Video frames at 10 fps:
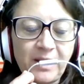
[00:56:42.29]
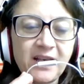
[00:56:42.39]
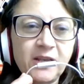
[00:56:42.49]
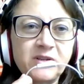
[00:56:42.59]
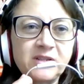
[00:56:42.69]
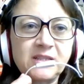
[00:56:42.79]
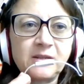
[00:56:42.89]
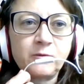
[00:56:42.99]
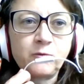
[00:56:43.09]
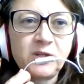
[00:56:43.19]
migrants
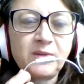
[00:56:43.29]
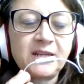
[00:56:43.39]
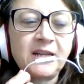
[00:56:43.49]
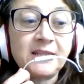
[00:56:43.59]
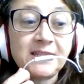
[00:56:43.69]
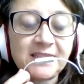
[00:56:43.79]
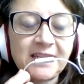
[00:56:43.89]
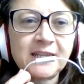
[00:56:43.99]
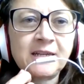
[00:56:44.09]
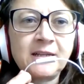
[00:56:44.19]
and women
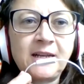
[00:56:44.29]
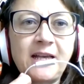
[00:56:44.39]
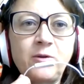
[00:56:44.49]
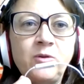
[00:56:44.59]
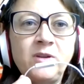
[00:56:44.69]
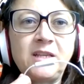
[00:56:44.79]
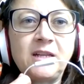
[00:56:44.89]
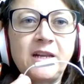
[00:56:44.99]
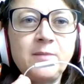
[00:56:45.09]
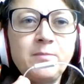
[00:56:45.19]
stuck now
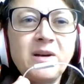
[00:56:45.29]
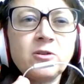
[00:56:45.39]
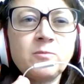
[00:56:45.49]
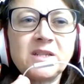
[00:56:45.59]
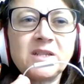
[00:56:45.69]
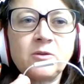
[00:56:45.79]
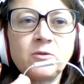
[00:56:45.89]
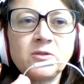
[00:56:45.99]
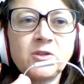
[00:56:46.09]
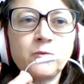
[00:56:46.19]
in Lebanon, but
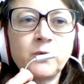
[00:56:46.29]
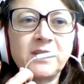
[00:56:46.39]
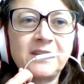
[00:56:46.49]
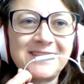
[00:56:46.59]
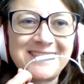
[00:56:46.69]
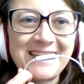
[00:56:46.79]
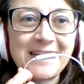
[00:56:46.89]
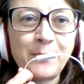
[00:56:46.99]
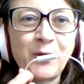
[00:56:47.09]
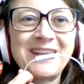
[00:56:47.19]
also what
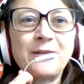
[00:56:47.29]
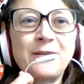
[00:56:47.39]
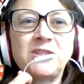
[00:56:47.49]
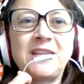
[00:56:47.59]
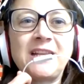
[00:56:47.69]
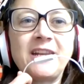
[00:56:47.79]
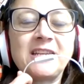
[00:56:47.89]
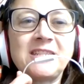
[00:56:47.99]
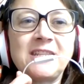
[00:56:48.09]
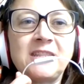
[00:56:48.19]
Zeina Mohanna was telling
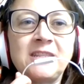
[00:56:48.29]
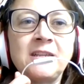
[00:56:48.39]
us, that